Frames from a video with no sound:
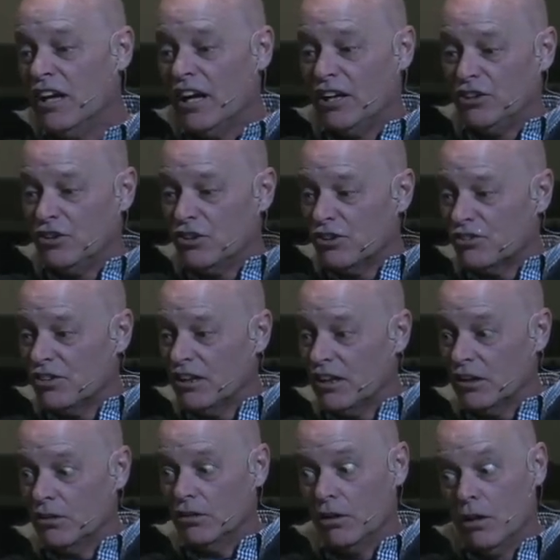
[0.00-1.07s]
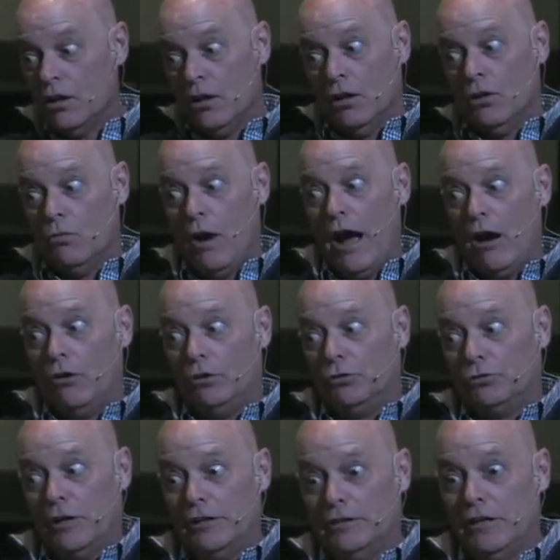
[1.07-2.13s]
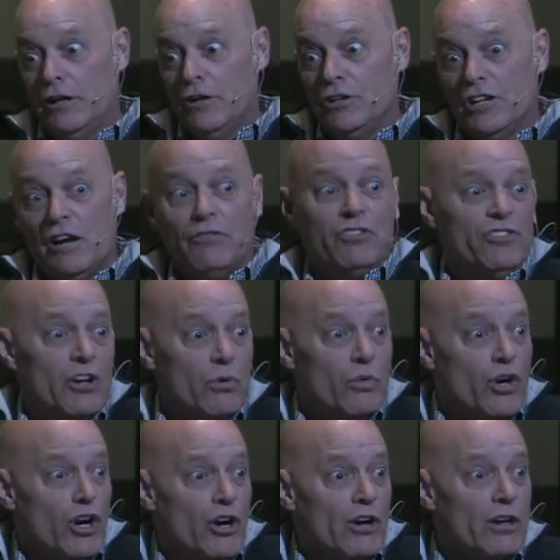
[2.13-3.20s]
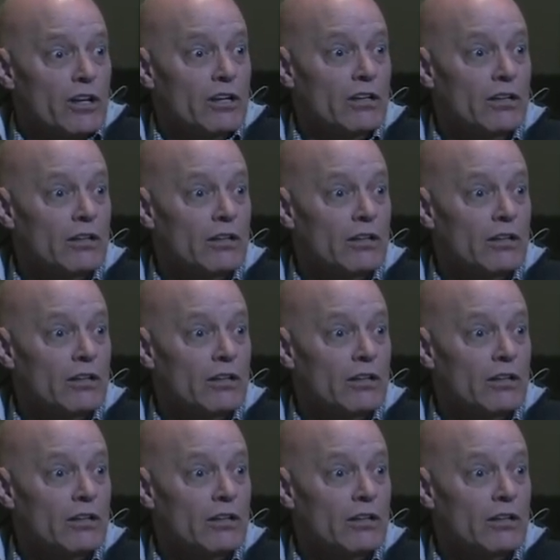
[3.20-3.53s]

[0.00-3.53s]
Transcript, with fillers: And you're just thinking, wow, it was right there and you never said a word.